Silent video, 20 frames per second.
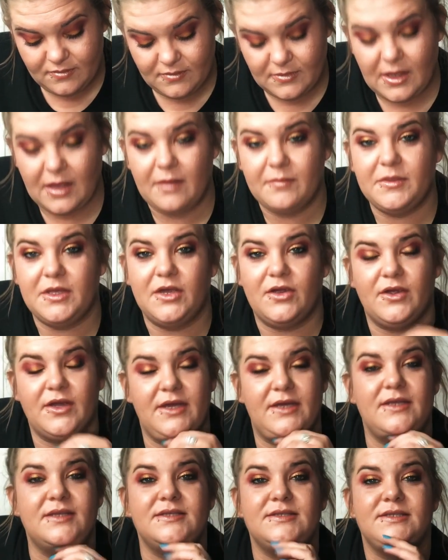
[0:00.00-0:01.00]
I'm
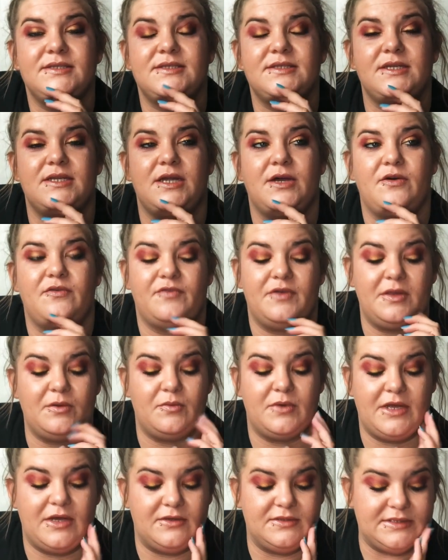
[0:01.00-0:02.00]
curious to know if
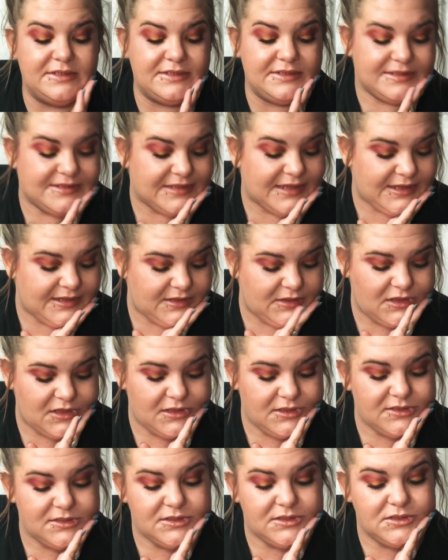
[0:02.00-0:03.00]
anyone else's is like
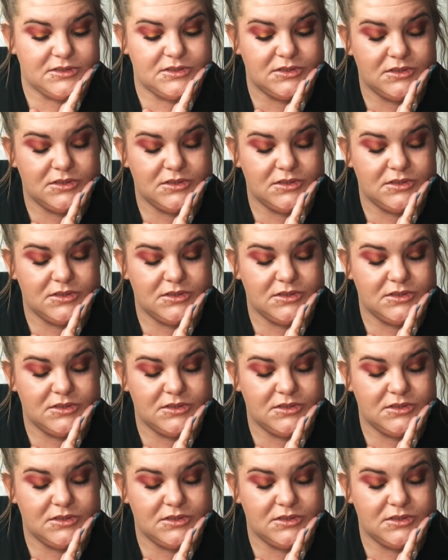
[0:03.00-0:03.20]
this.